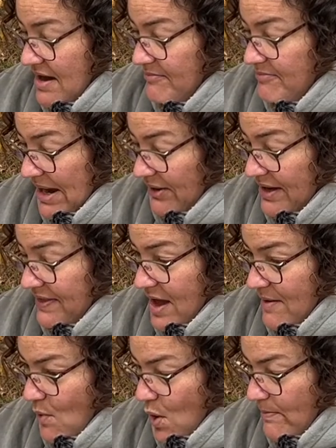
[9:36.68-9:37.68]
bury
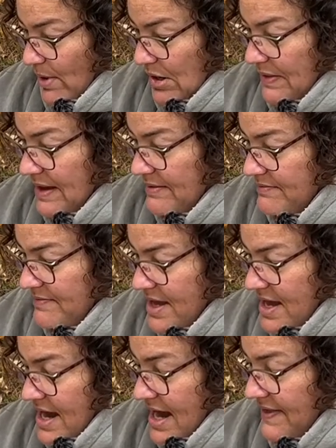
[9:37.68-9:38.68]
them or burn them.
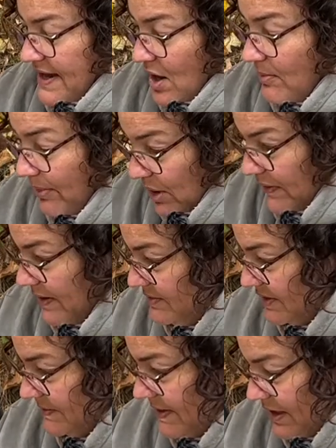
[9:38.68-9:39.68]
I think I'll burn them
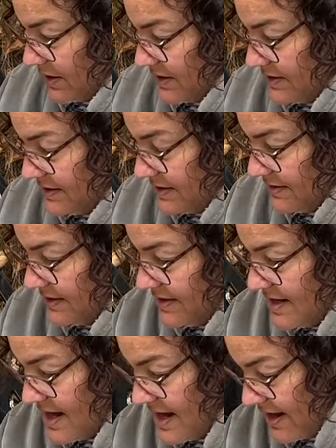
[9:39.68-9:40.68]
just because
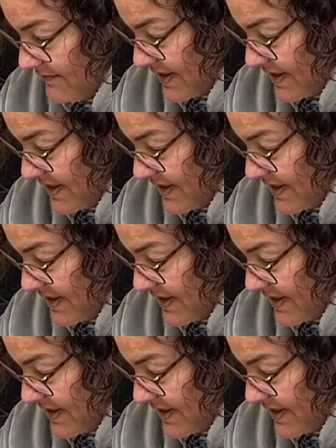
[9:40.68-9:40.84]
I have that